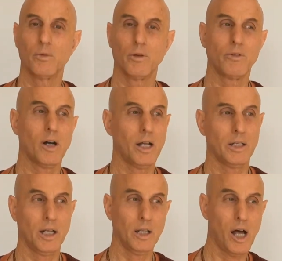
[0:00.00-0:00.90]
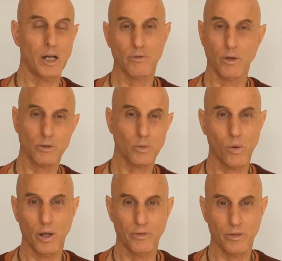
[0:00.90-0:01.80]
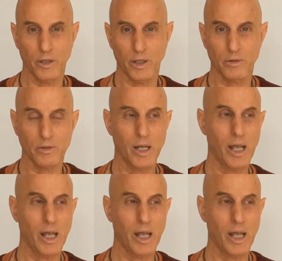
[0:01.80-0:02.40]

We've gotten a lot of those one things,